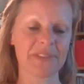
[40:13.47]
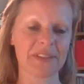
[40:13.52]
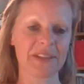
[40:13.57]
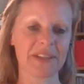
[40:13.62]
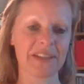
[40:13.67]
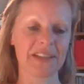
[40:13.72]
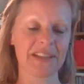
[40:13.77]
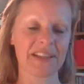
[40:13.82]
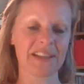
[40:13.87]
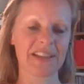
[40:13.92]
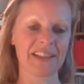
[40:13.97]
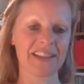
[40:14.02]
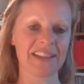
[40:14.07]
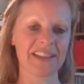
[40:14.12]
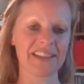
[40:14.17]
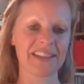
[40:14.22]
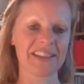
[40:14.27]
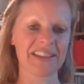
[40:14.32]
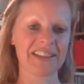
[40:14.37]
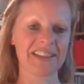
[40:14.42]

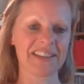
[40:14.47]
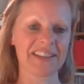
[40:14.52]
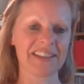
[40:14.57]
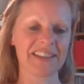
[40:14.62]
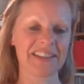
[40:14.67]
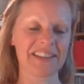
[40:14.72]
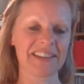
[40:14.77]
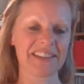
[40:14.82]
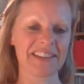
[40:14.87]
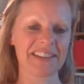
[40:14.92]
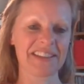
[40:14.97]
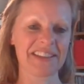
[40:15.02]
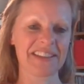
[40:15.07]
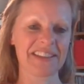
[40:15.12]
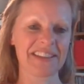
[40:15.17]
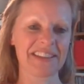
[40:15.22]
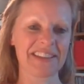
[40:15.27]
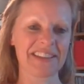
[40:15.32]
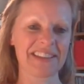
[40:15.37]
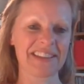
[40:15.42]

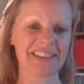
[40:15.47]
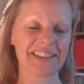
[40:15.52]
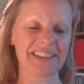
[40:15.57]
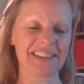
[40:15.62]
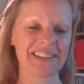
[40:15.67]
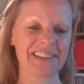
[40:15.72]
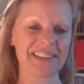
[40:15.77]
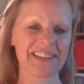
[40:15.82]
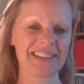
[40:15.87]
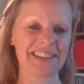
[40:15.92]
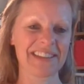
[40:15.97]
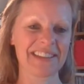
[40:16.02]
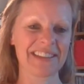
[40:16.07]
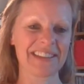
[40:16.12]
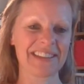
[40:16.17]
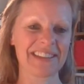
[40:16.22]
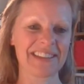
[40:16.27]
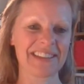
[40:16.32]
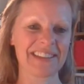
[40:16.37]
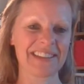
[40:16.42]

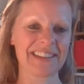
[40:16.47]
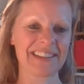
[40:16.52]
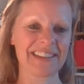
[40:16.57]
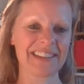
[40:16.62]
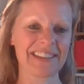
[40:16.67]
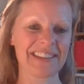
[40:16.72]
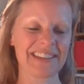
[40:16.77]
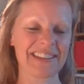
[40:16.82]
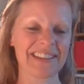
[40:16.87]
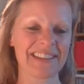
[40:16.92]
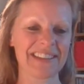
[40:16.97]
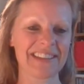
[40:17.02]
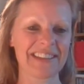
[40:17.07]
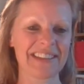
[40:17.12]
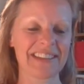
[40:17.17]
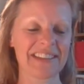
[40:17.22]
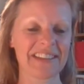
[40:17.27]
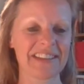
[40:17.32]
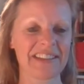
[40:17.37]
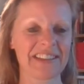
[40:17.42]

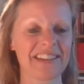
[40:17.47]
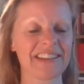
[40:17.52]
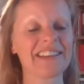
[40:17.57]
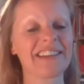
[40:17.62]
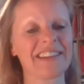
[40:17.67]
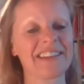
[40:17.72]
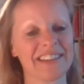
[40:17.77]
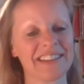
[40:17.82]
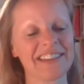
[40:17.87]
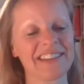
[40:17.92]
[no speech]